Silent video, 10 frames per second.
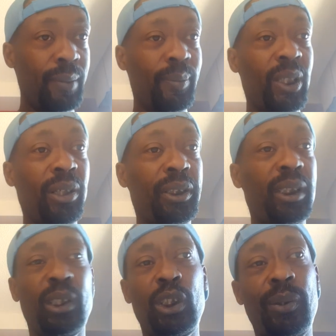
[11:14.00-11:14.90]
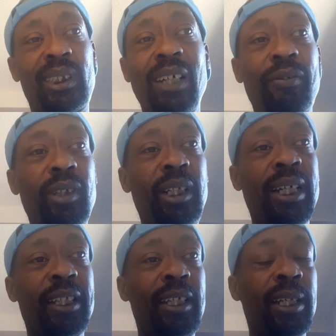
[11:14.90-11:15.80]
because shelter is definitely
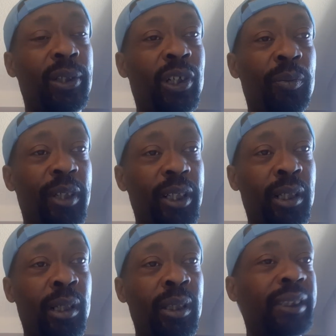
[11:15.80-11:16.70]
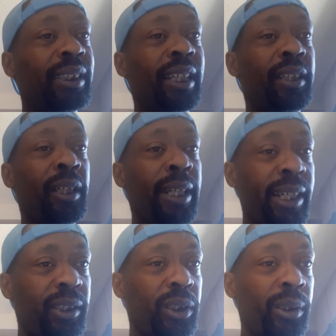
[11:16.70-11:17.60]
not the end all be all. It's not the
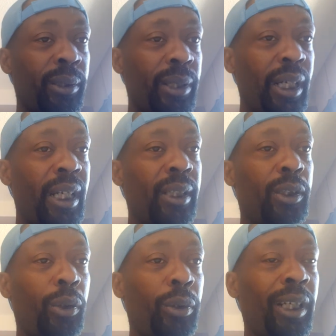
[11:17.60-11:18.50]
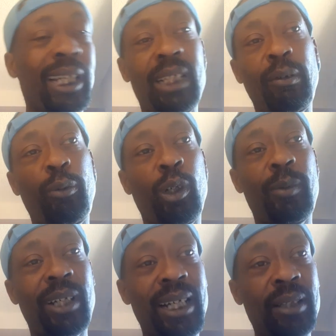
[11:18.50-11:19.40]
answer to the lack of
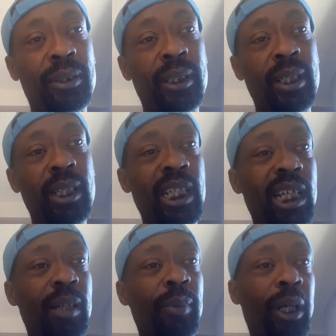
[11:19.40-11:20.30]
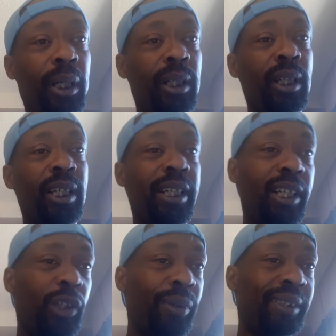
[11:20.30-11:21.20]
affordable housing, but an
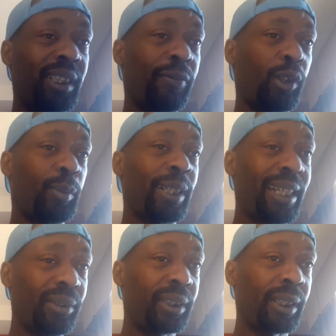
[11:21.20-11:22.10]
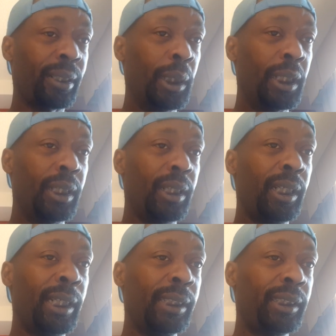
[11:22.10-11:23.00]
increase in affordable housing
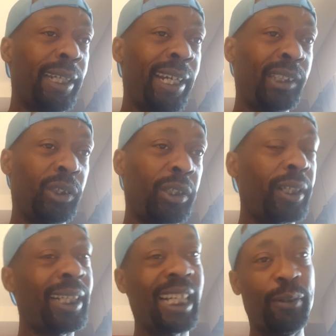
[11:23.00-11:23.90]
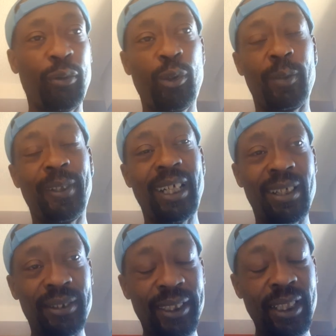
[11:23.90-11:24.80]
is the answer to the lack of affordable
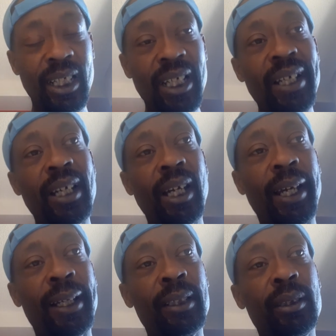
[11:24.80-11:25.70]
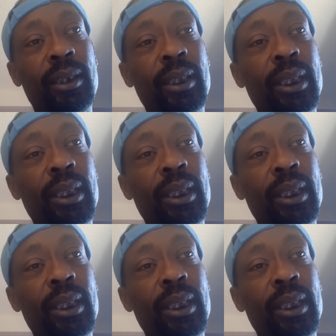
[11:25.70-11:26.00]
housing. And